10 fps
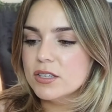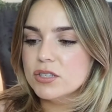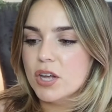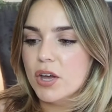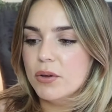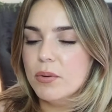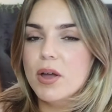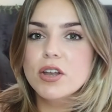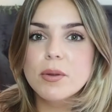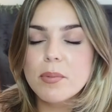So
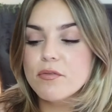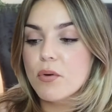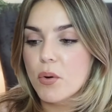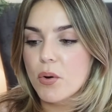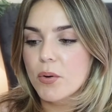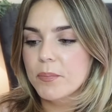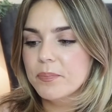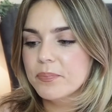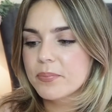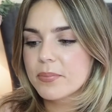number four,
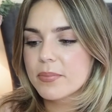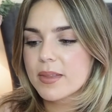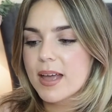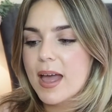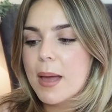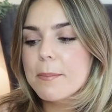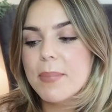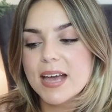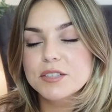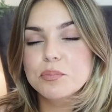
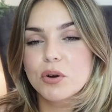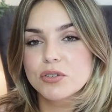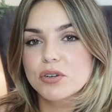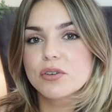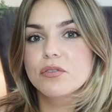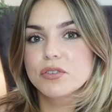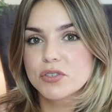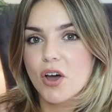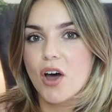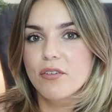best product for
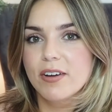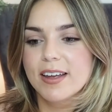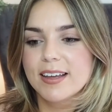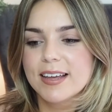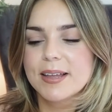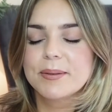scarring.